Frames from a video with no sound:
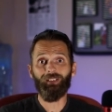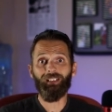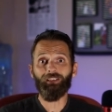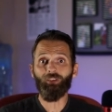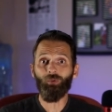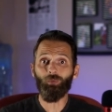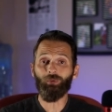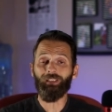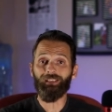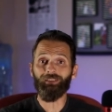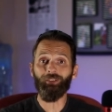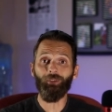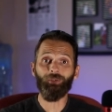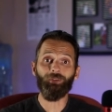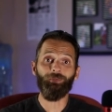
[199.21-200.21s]
that you will get
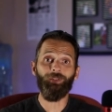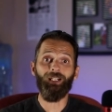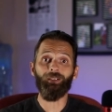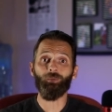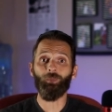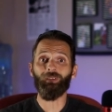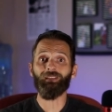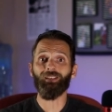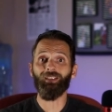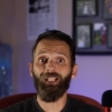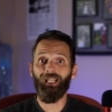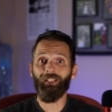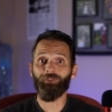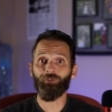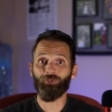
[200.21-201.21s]
notified when the
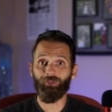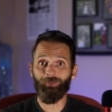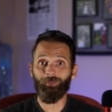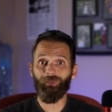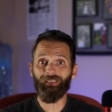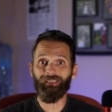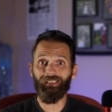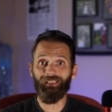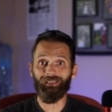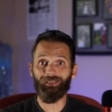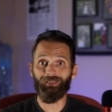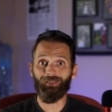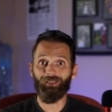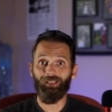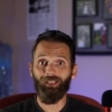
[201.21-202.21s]
live stream
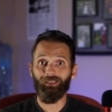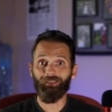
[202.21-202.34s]
begins.